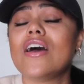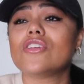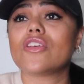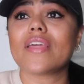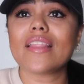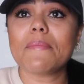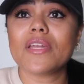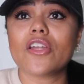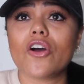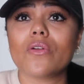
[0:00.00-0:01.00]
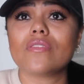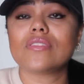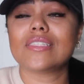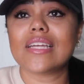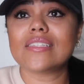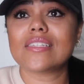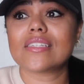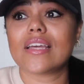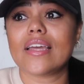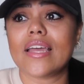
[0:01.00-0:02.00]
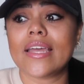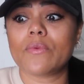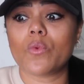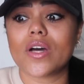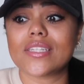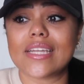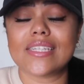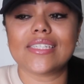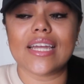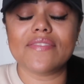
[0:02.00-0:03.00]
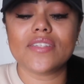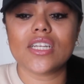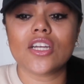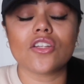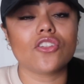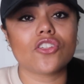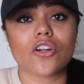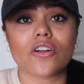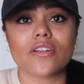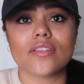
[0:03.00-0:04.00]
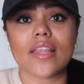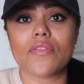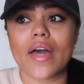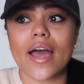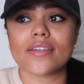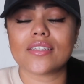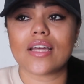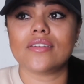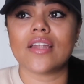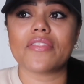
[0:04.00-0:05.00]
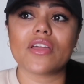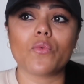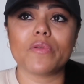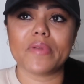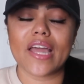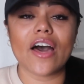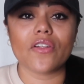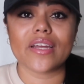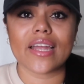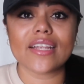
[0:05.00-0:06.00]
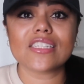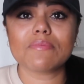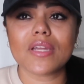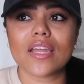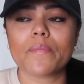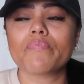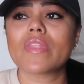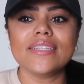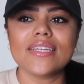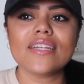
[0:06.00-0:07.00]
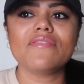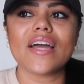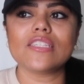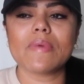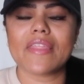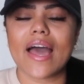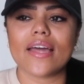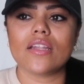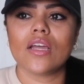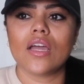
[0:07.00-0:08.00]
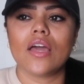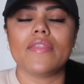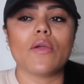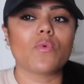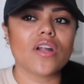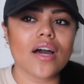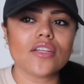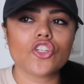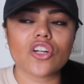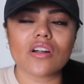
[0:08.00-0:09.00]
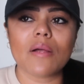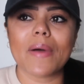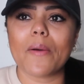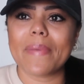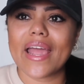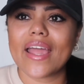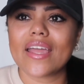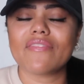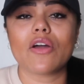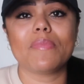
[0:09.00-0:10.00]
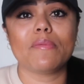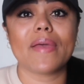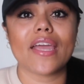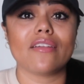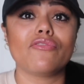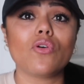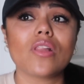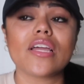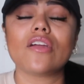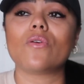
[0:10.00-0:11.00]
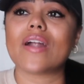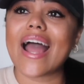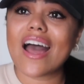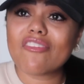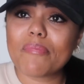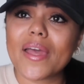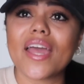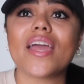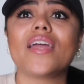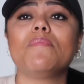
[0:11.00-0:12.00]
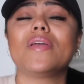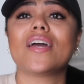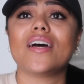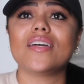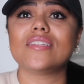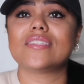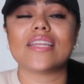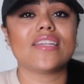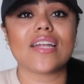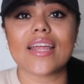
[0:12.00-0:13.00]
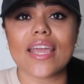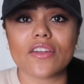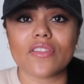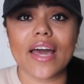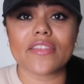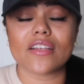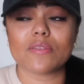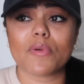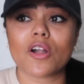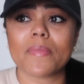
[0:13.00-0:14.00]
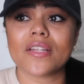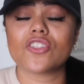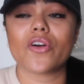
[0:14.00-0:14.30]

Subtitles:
So they let me know since it was a safety concern that nothing would be held against me. They did advise me that they were not sure about pay, if I'd be paid fully or half pay, because they did not handle that in that department.